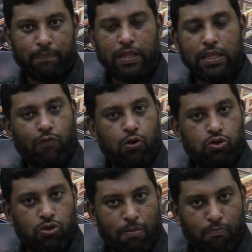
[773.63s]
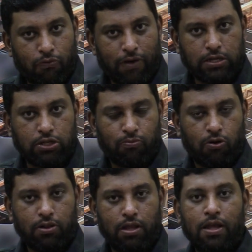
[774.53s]
and they have also improvised
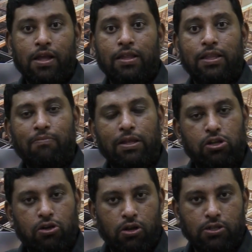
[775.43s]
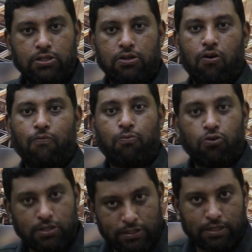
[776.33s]
upon the methodology of
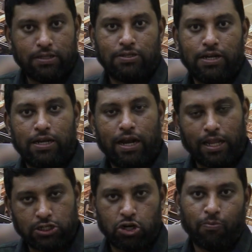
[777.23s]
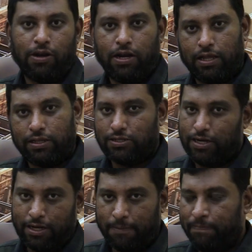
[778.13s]
processing this data and extrapolating this
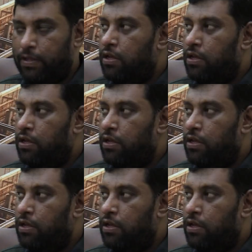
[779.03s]
data.